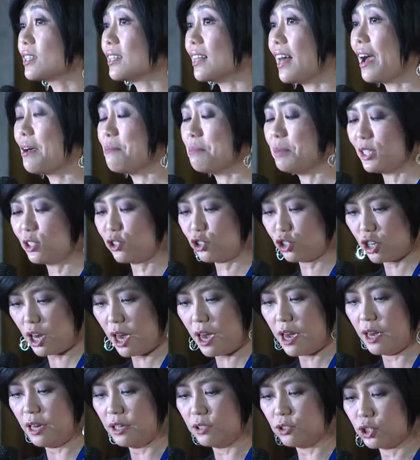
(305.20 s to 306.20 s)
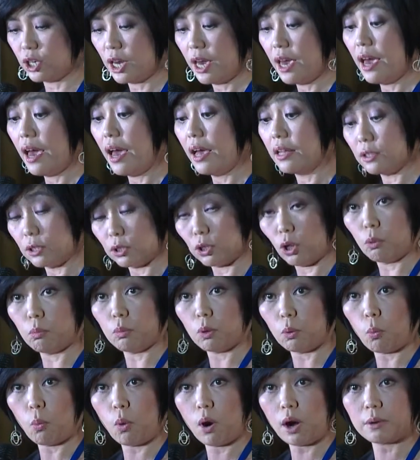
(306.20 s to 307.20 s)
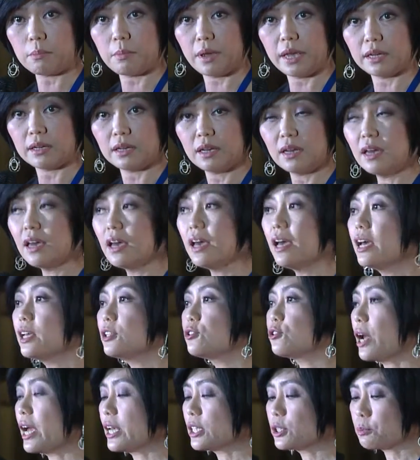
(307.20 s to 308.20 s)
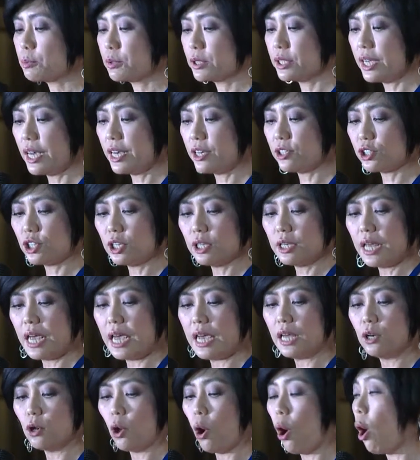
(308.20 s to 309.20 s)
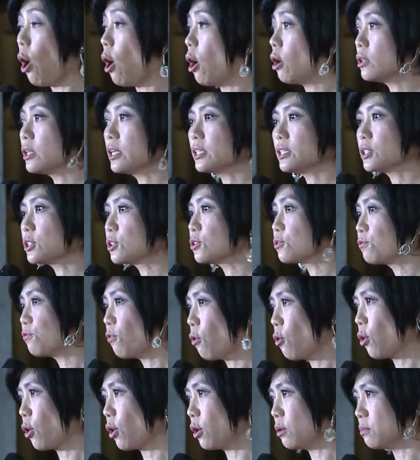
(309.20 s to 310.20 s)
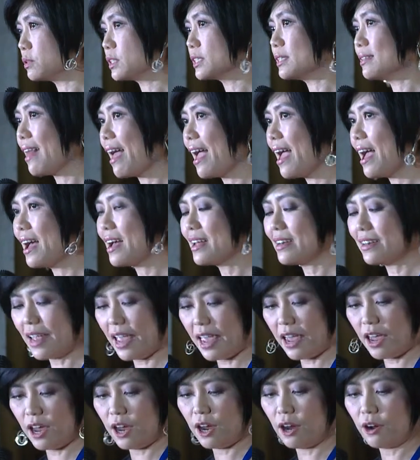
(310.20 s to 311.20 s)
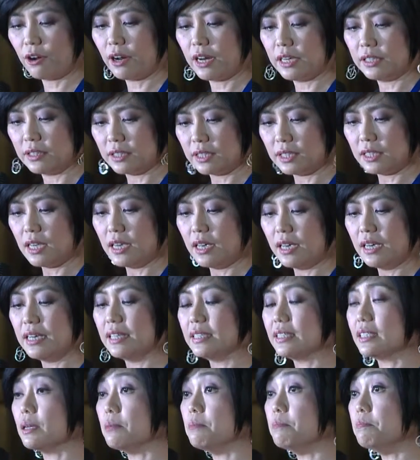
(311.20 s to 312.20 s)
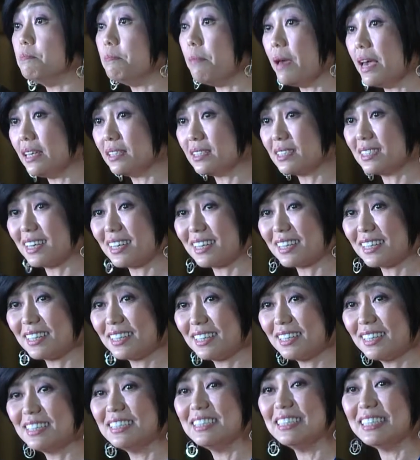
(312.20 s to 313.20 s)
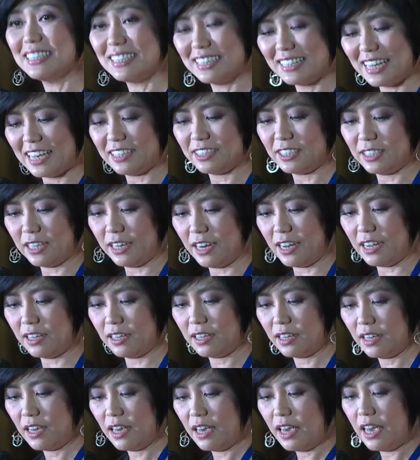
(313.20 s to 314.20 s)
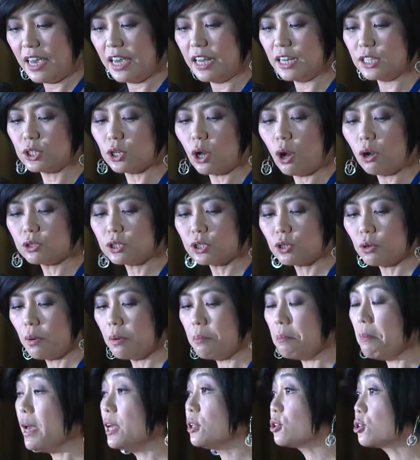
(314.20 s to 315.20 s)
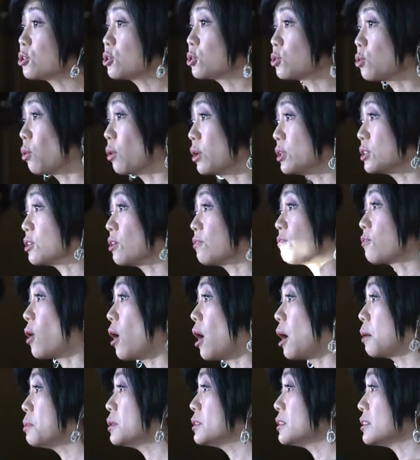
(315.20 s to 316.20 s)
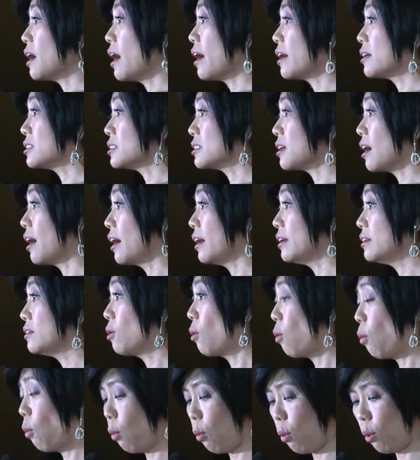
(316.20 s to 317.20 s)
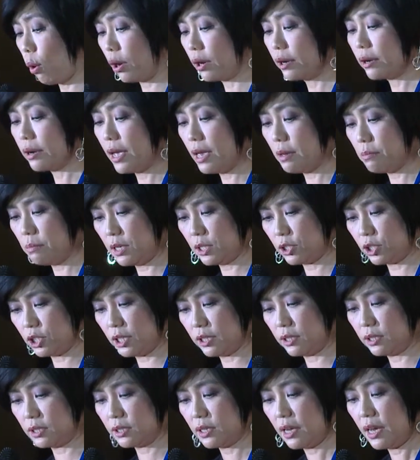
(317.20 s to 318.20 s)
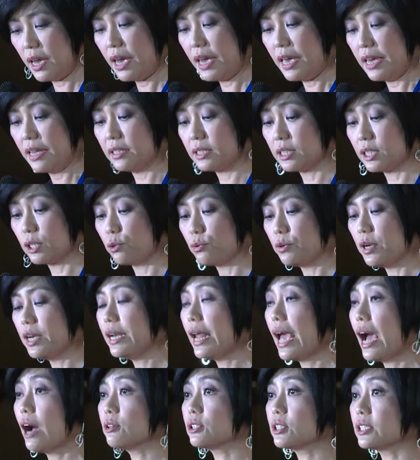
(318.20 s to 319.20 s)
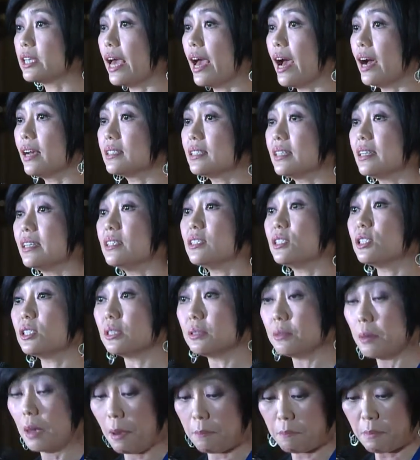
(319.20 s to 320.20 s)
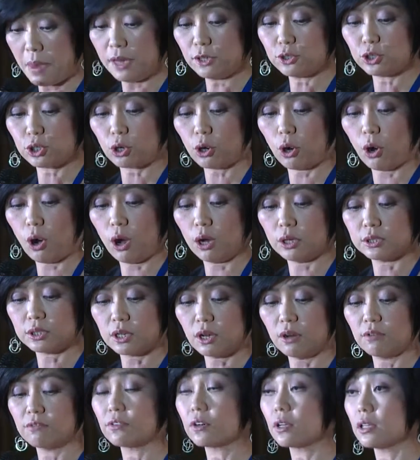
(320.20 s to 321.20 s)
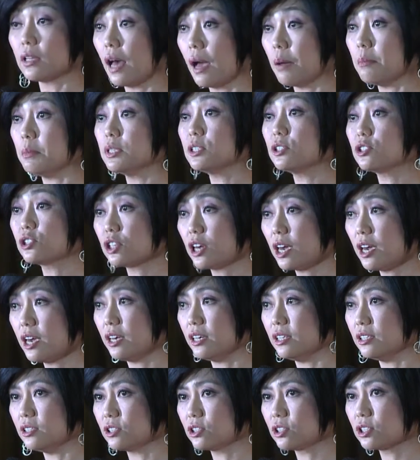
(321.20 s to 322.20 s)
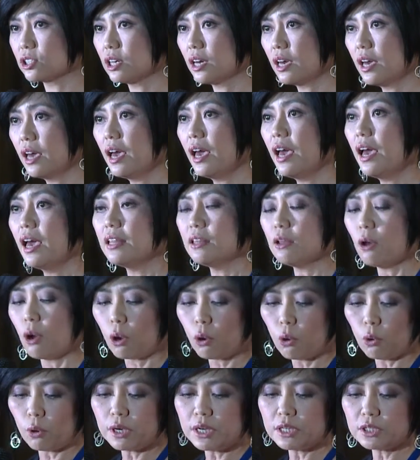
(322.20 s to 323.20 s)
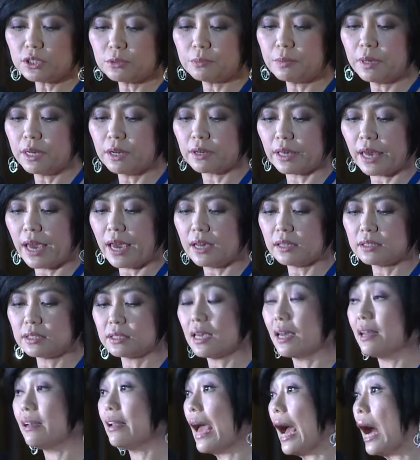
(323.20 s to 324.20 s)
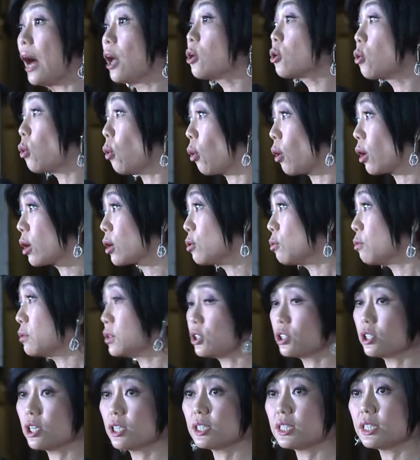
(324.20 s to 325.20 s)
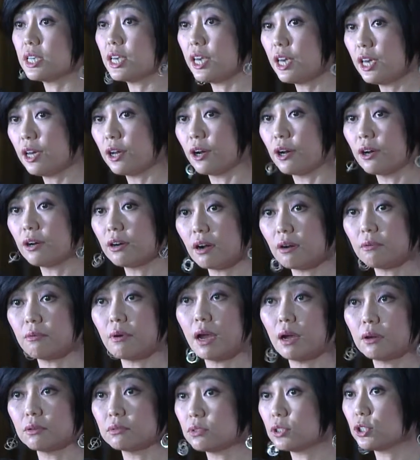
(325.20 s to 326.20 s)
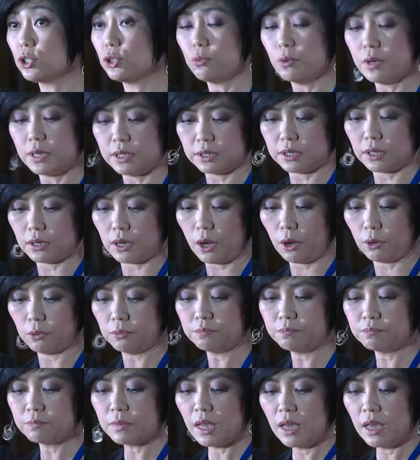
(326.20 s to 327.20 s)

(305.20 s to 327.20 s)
climate change and global warming. Transportation in all its forms, land, air, and sea, is a basic necessity. It is also a major source of carbon dioxide or emissions. It is a greenhouse gas that is a major cause of climate change. Now, according to Bill Gates and Al Gore, who was just here around two weeks ago,